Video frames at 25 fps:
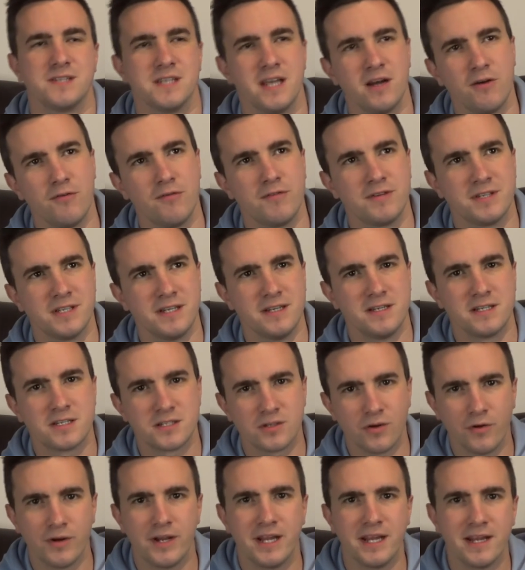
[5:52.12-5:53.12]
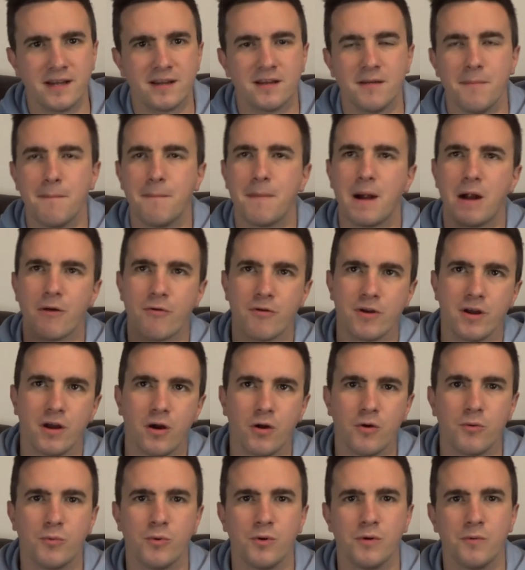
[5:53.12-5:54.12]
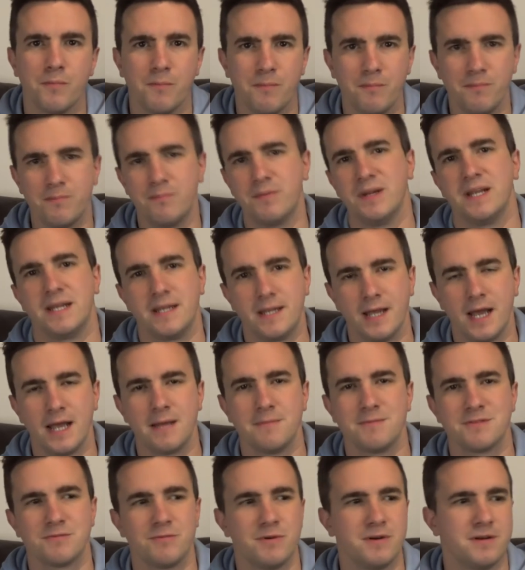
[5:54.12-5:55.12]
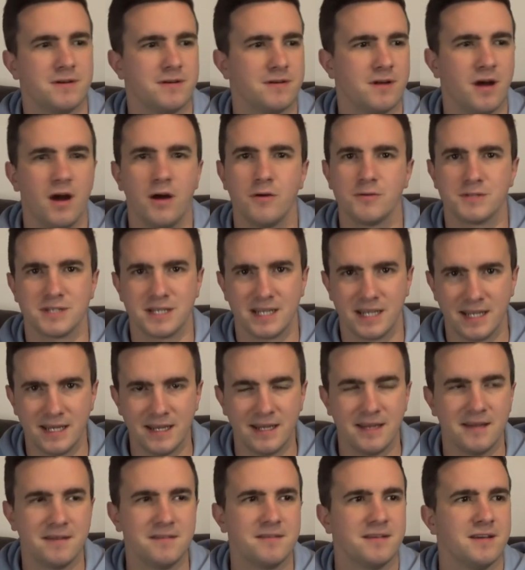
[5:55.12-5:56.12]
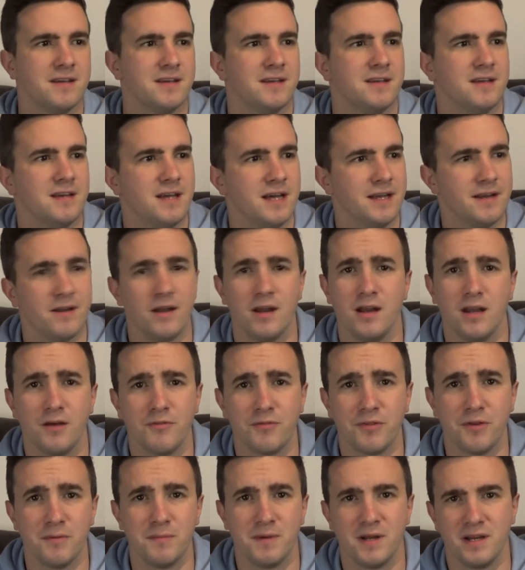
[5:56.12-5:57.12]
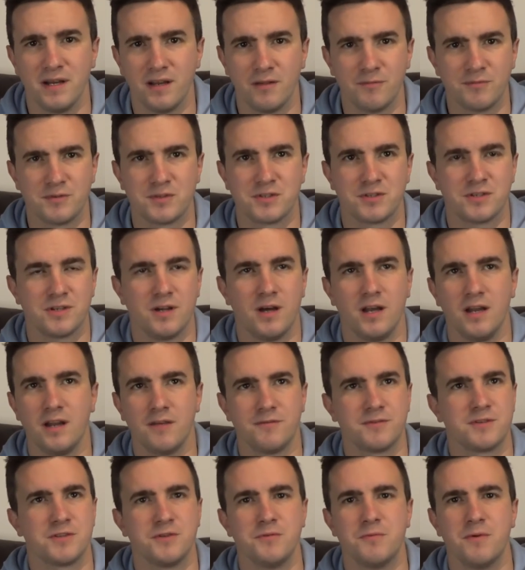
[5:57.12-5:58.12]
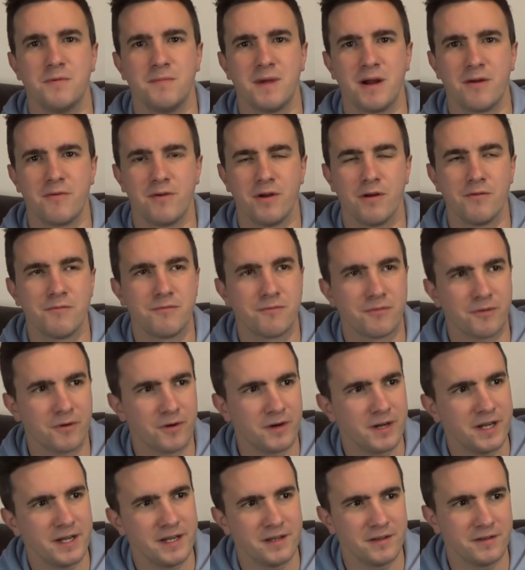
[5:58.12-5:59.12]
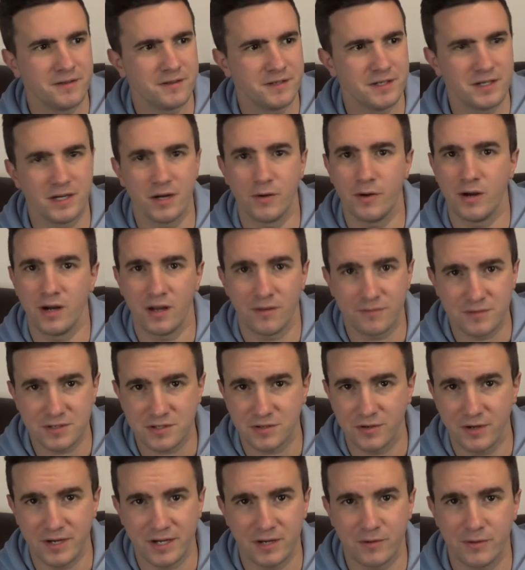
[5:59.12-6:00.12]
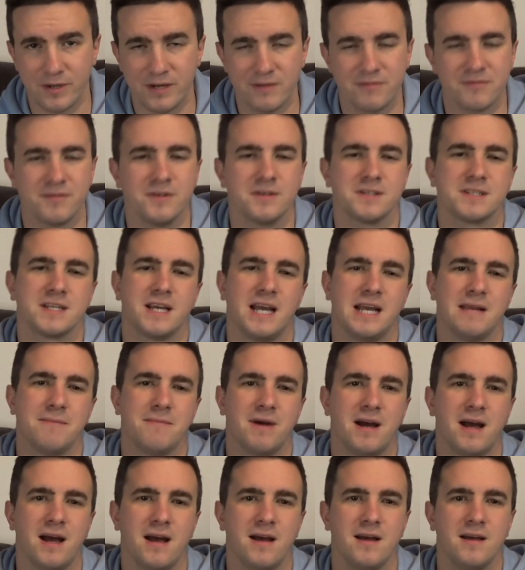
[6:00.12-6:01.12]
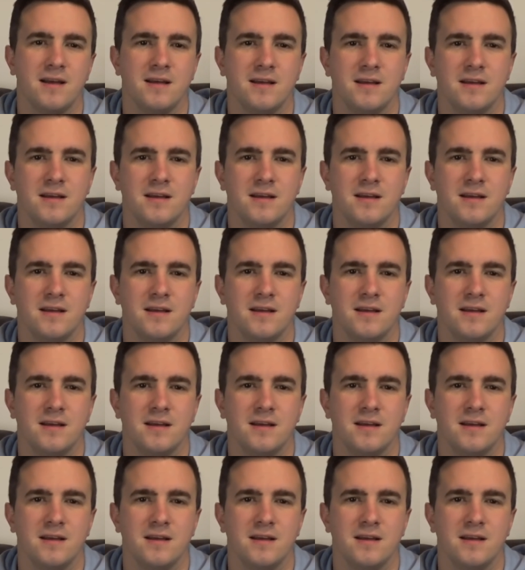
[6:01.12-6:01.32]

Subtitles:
Now obviously Sonic and Mario were big games when I was a kid, and I loved them. I love Super Mario 3, and you know, I love Sonic when it first came out.